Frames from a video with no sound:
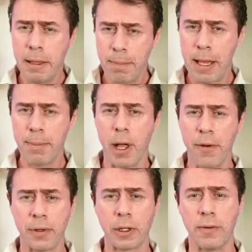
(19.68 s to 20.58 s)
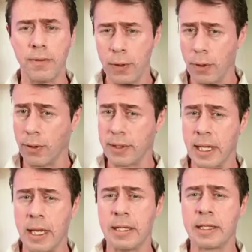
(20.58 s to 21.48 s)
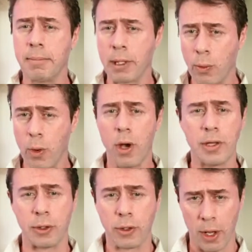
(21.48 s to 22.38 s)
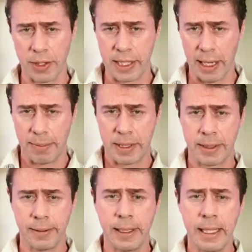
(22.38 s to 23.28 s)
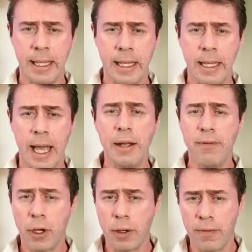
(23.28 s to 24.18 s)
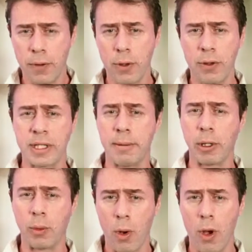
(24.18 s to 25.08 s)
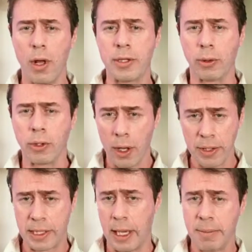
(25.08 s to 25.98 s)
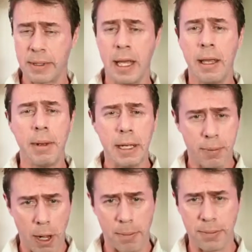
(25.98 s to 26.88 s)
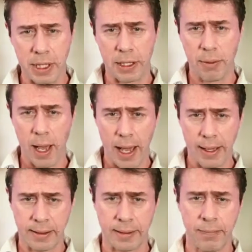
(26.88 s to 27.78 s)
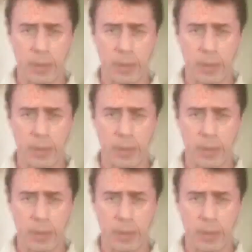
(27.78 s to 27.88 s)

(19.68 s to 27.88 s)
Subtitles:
many people often confuse similar words or concepts. And if you confuse similar words or concepts, many problems can arise.